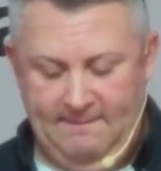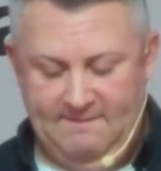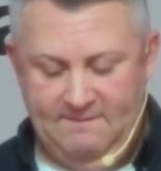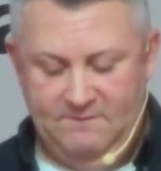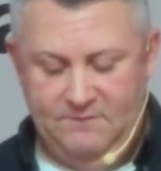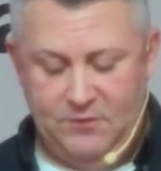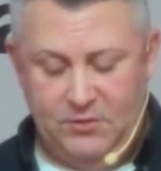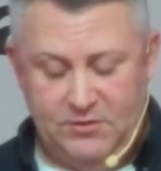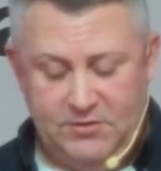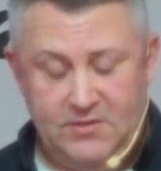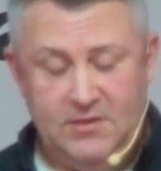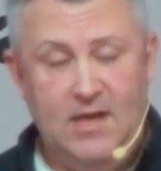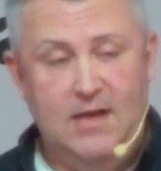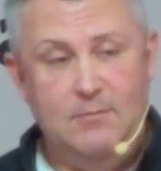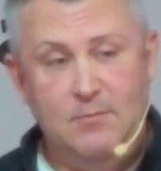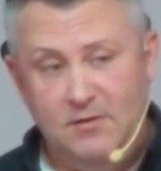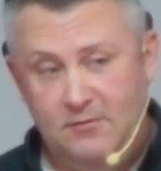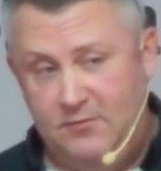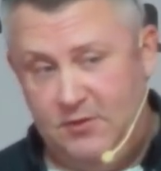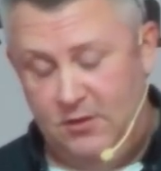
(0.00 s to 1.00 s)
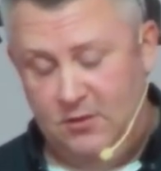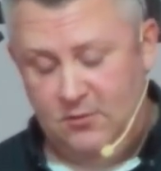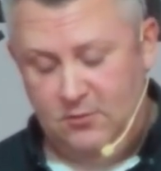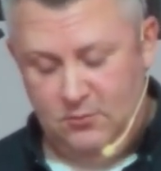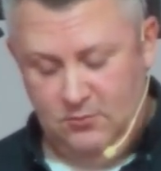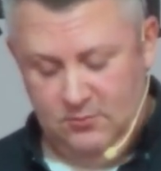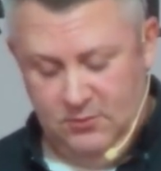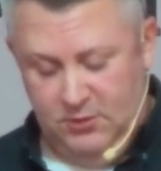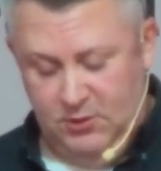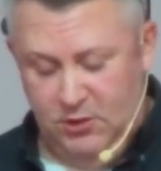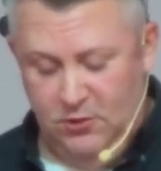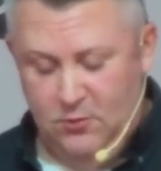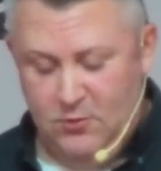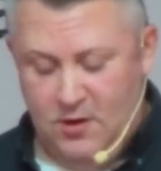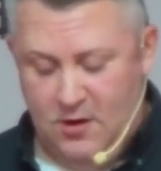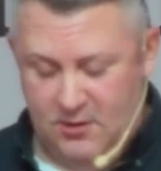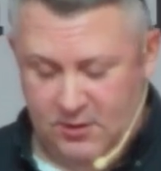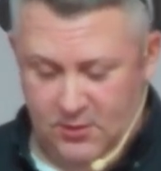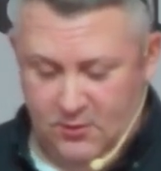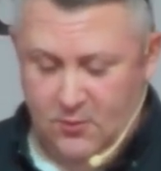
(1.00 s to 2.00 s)
For some of you, you
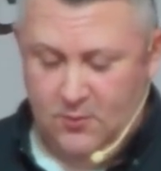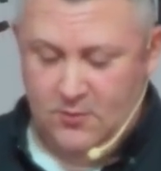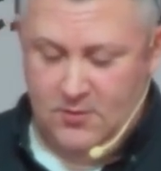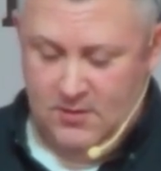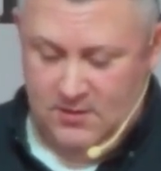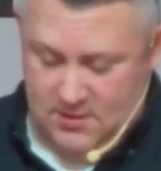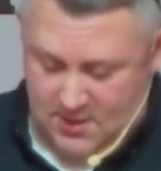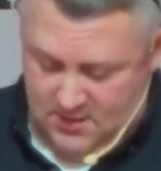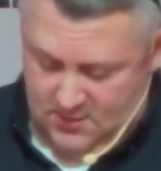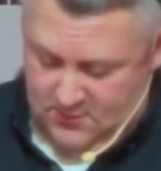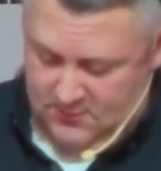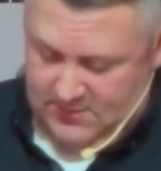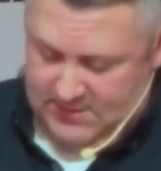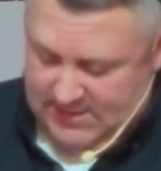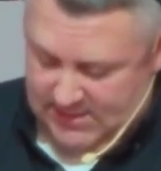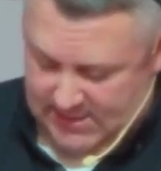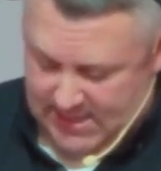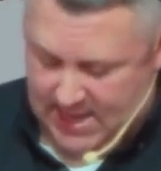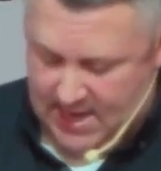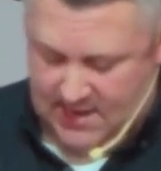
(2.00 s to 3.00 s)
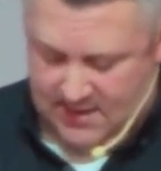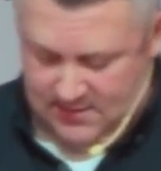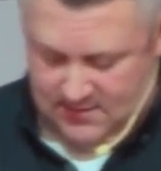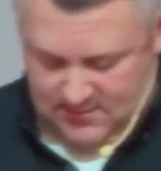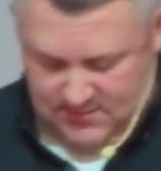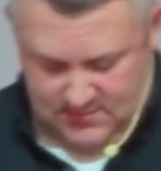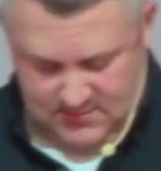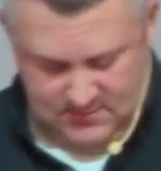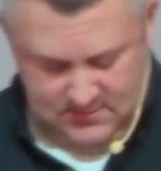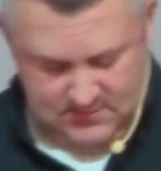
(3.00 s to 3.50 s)
are your own Goliath.